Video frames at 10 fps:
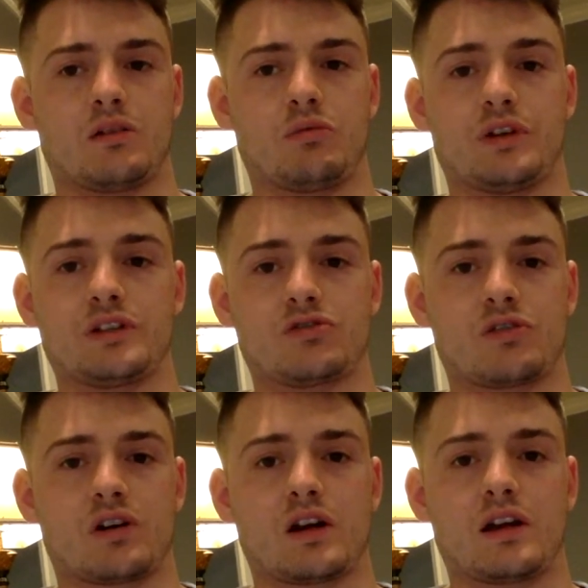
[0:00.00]
willing to
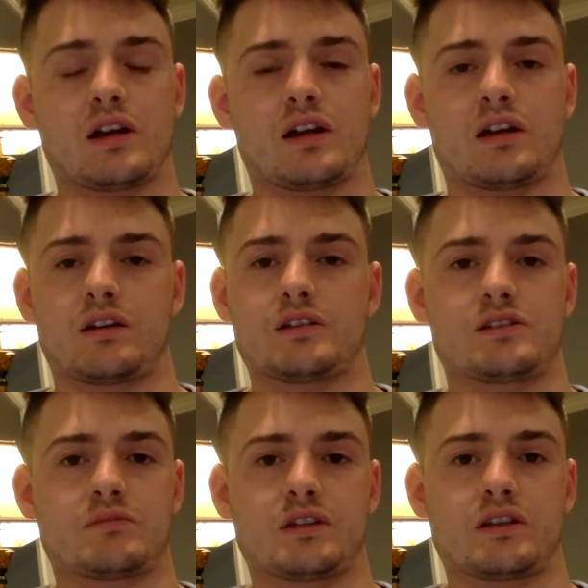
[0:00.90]
try, and it's
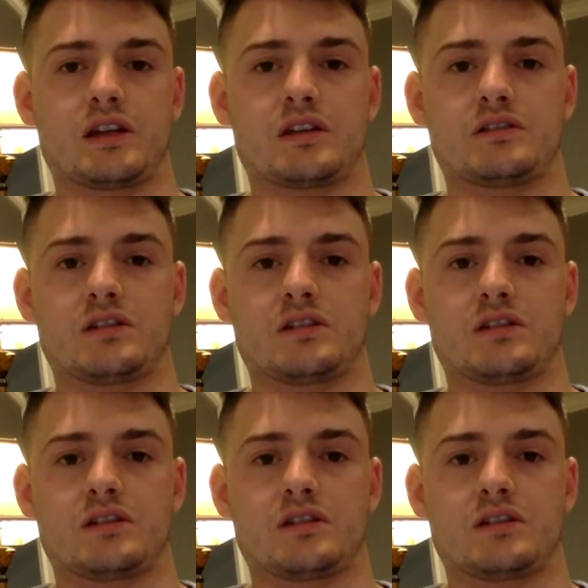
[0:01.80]
something that